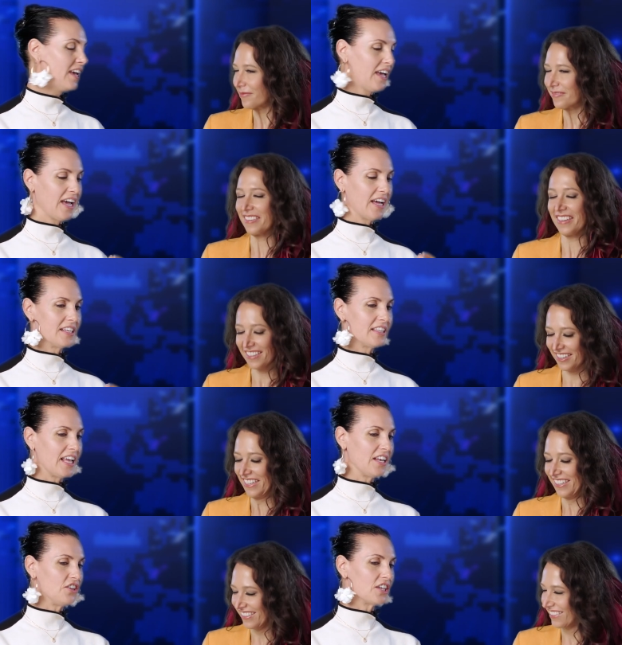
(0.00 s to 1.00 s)
Speaker 1: and
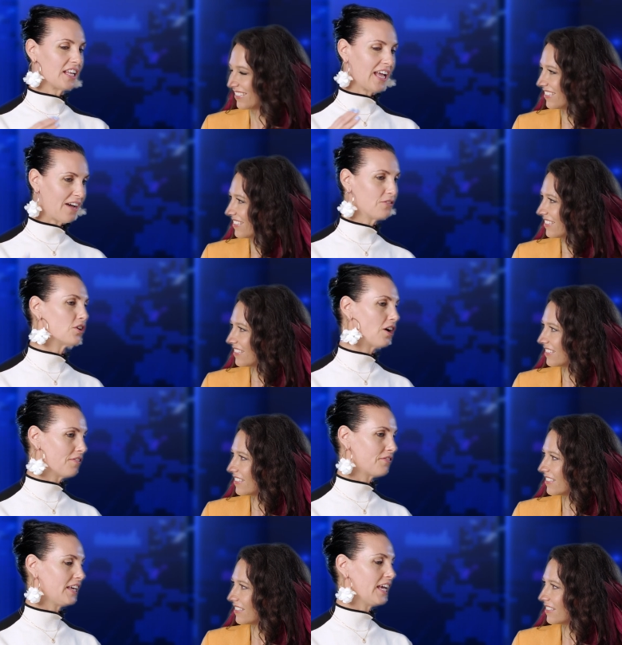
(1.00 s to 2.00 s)
then you can have your
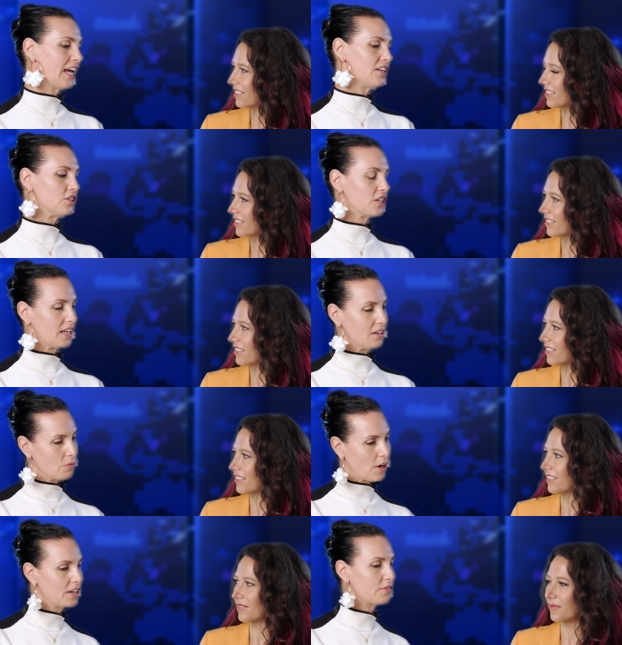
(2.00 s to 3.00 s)
coffee and you can
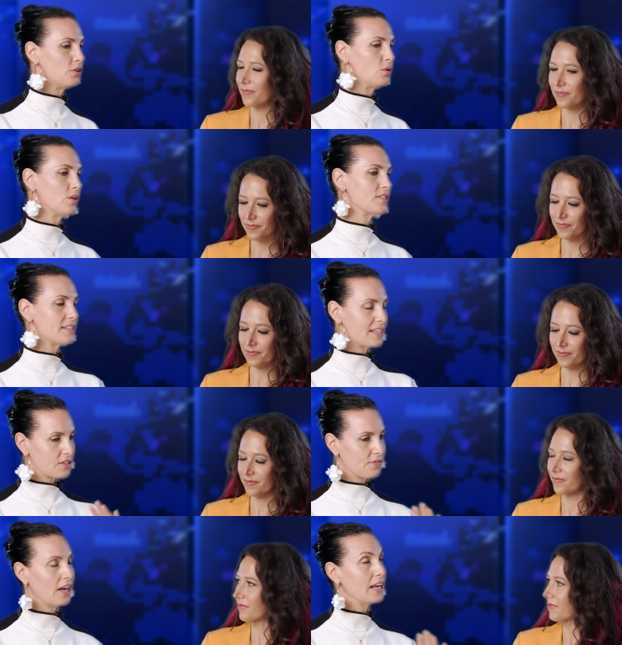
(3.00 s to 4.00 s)
ride a few horses. That's
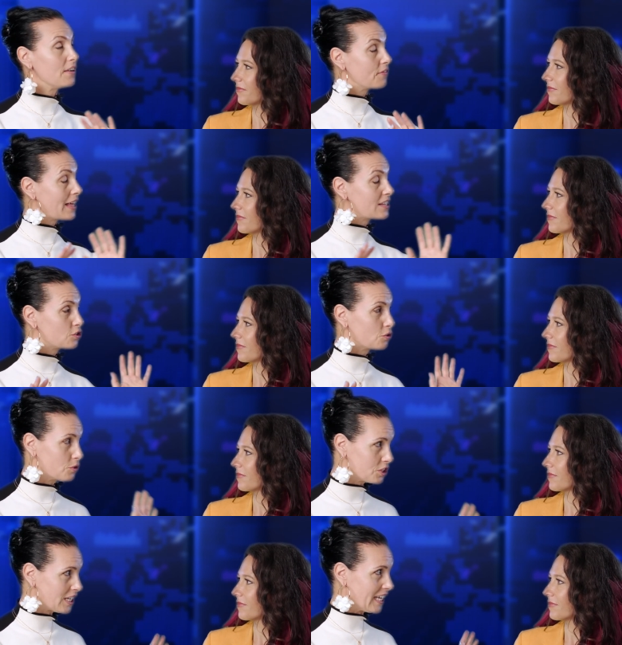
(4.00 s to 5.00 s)
fine if that's your
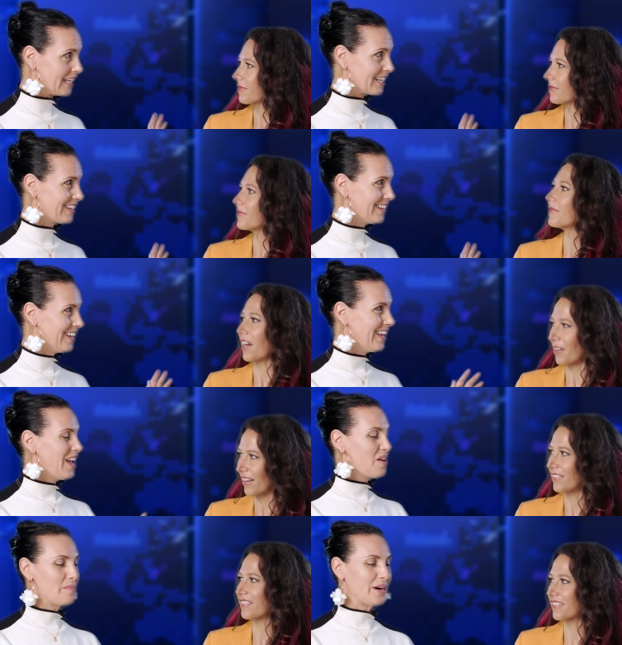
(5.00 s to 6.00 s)
routine.
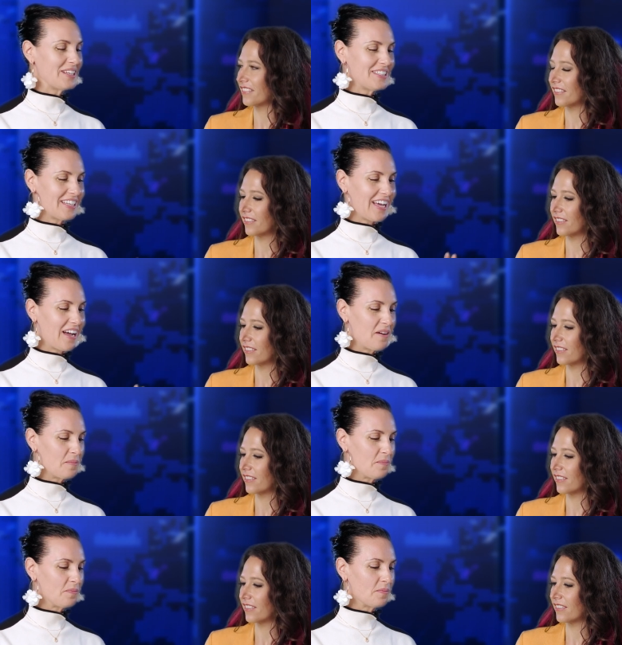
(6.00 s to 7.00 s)
Okay. But
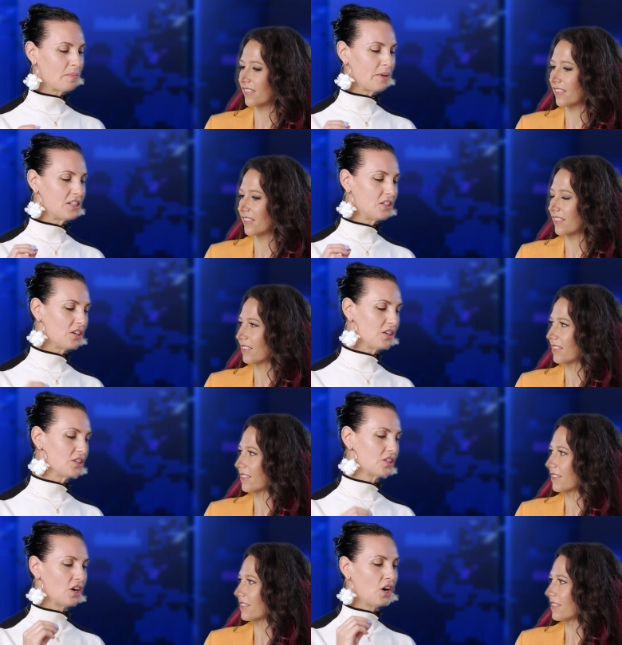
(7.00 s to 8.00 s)
um, but
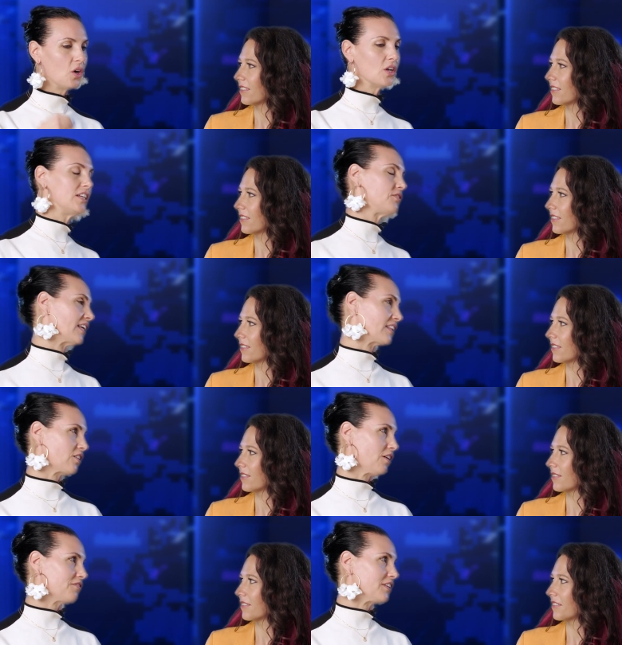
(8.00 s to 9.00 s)
don't only drink the
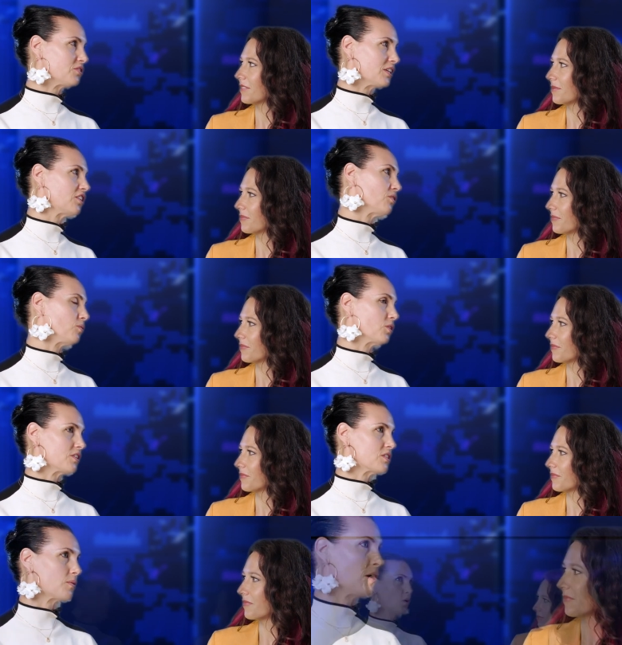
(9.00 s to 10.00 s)
coffee. Drink your water
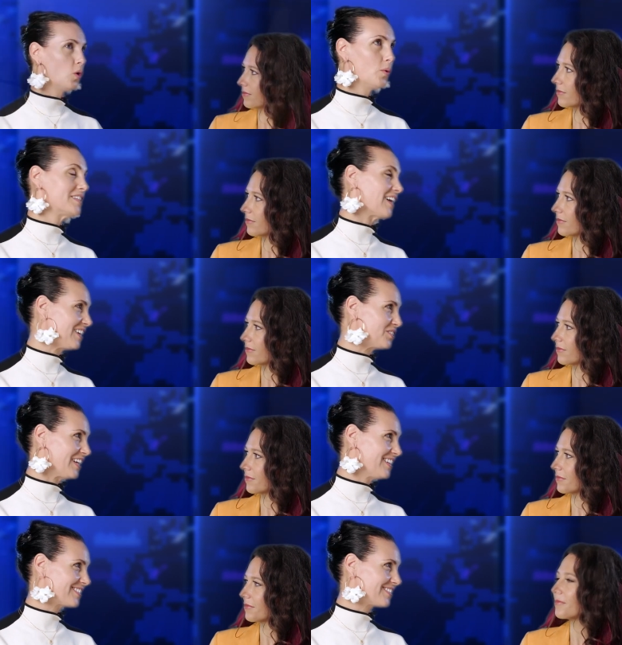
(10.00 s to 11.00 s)
as well. Always
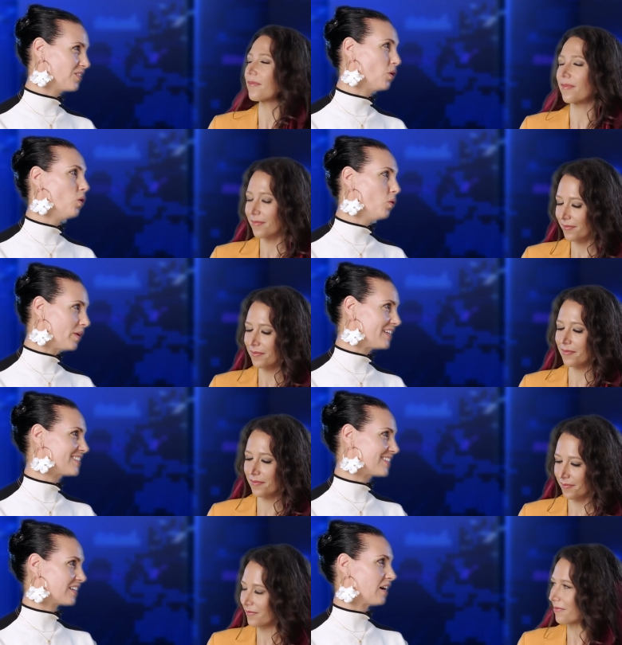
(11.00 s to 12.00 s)
hydrate.
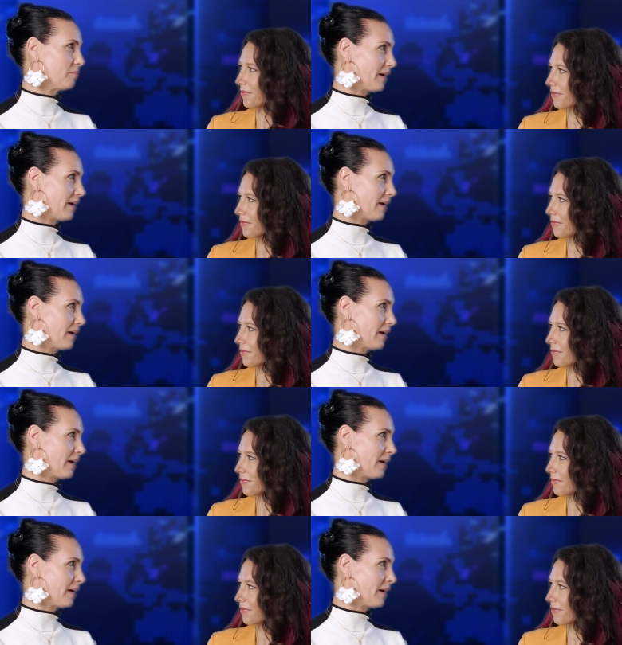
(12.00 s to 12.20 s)
Always come